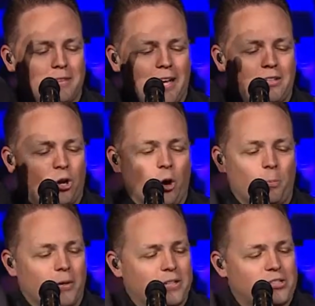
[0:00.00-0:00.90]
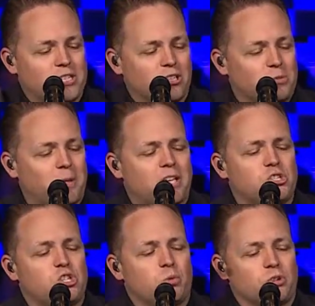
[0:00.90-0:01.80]
and to open its seals
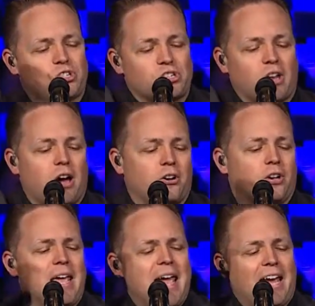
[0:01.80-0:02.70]
because you were slaughtered